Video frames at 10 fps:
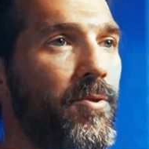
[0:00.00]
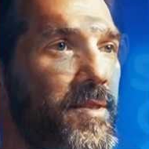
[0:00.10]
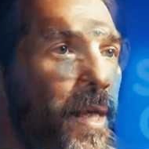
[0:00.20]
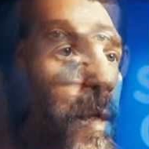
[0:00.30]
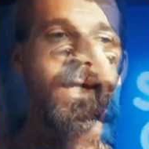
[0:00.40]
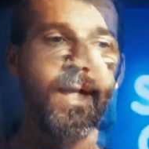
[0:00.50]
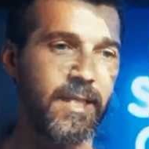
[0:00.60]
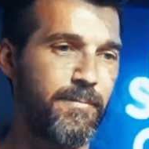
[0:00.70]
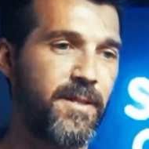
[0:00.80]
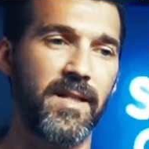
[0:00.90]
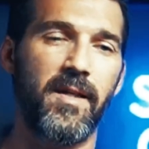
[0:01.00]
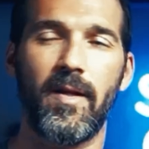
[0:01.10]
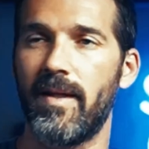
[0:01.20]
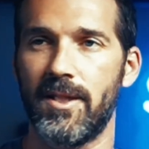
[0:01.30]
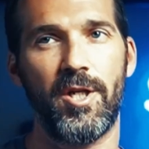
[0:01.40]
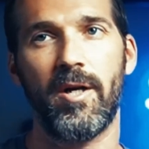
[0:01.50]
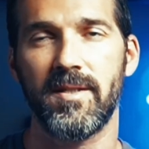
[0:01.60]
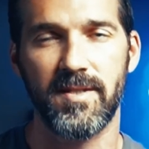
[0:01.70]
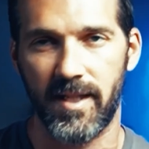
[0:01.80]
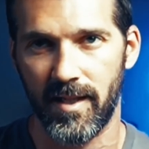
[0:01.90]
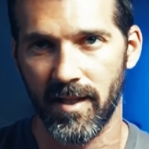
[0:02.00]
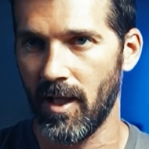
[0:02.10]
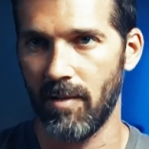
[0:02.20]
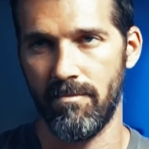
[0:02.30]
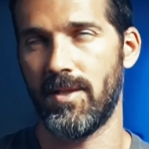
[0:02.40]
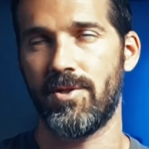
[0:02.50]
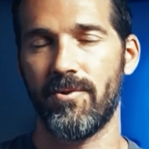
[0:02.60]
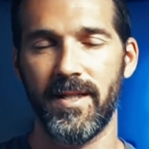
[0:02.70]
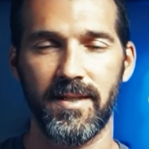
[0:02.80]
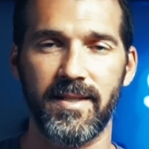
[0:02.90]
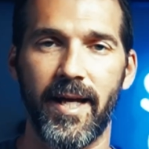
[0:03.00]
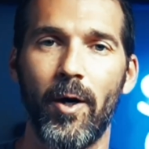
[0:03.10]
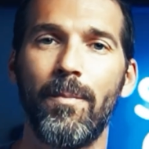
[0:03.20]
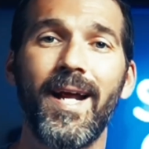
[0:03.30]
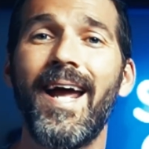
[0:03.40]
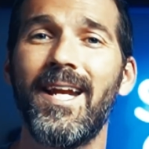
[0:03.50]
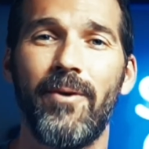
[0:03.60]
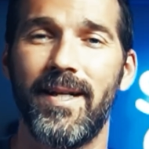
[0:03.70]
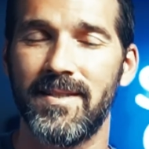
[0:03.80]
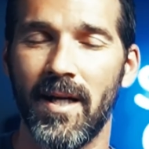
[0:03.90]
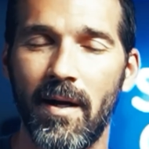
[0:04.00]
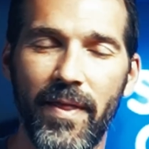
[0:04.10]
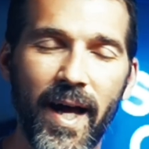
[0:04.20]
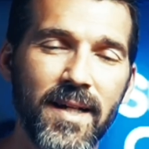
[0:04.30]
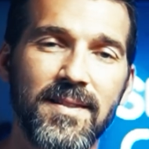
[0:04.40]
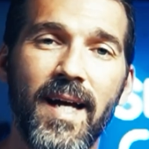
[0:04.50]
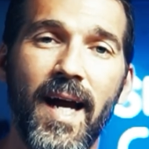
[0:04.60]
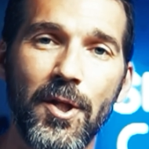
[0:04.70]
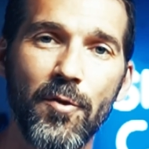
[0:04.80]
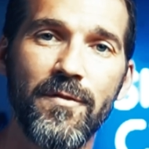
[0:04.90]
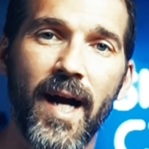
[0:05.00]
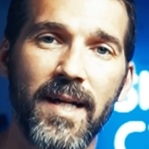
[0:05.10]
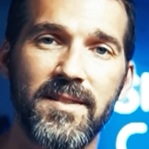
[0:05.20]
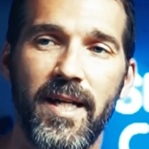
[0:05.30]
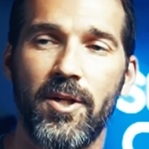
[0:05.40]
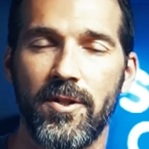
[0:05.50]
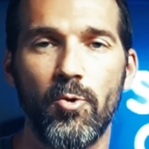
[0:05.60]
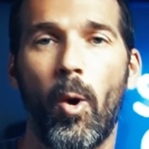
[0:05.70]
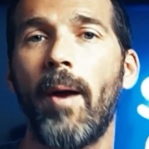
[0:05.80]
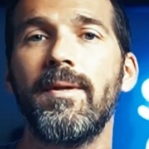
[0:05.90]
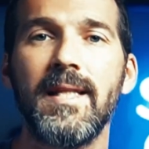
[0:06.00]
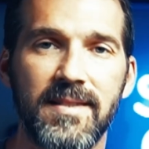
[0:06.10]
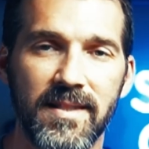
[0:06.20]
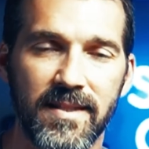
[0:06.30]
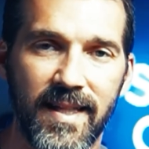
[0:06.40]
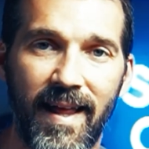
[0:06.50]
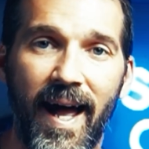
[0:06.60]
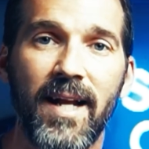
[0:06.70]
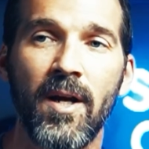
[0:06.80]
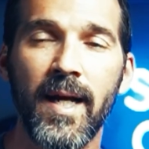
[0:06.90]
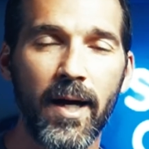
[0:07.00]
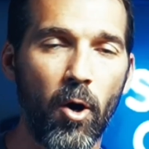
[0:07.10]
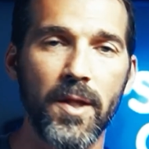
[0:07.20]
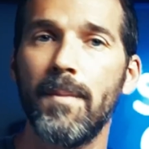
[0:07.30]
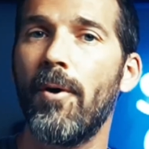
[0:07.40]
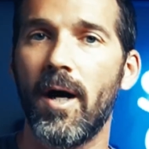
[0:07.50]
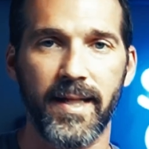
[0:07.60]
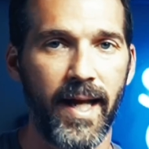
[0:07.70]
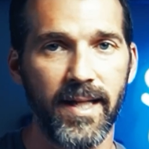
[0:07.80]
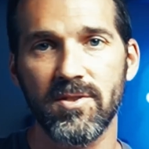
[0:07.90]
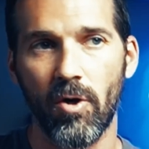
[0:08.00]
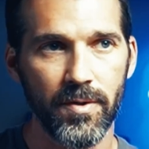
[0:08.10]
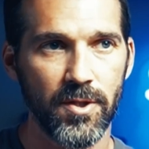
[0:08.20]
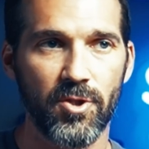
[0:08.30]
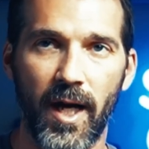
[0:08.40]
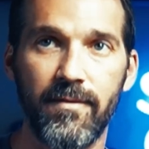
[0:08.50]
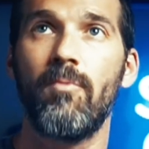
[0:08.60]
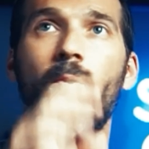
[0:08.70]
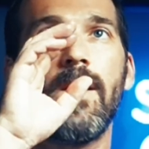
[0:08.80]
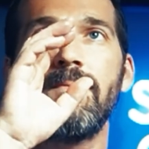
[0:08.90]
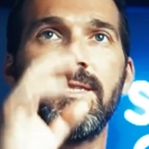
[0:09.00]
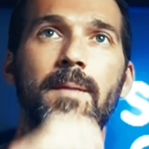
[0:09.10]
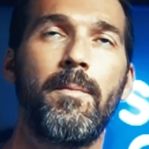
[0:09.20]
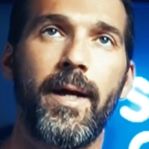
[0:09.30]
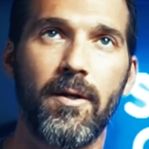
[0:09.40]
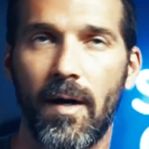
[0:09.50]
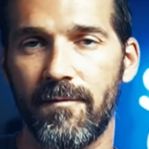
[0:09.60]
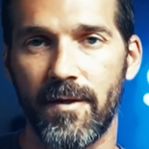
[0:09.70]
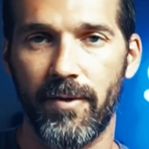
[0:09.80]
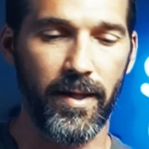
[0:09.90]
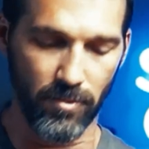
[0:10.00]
So it's like, it's basically like G R C mentoring at scale. But anyways, that aside, you've got to stay current. So I would listen to that on the podcast, on the drive-in, while I'm sipping my coffee, right?